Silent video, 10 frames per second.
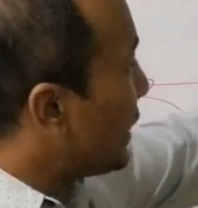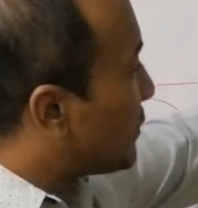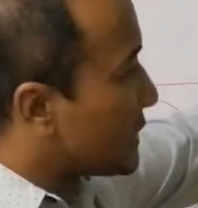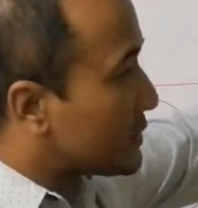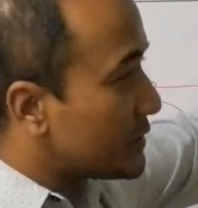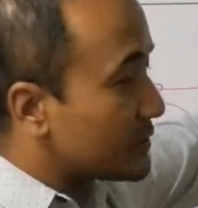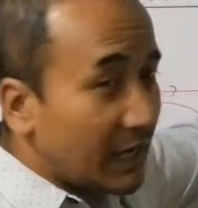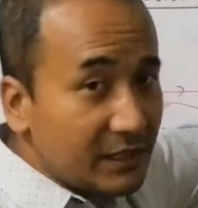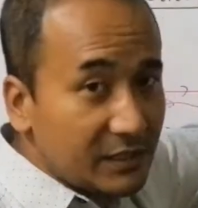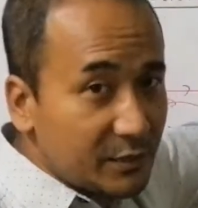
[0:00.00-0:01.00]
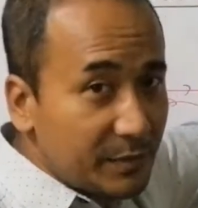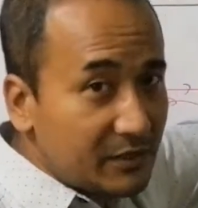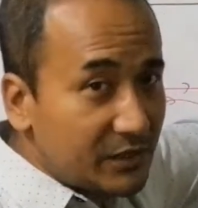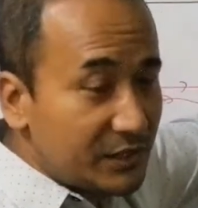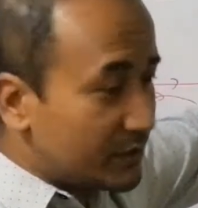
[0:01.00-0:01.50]
pressure region, high
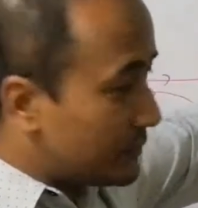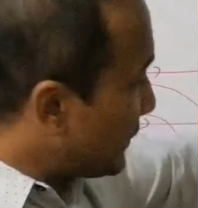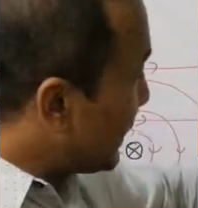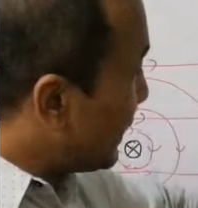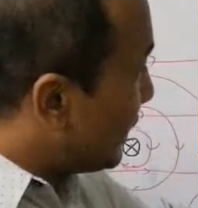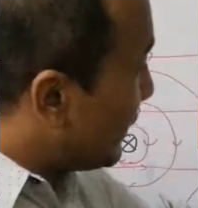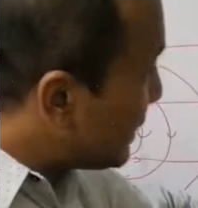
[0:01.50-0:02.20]
disturbance region, less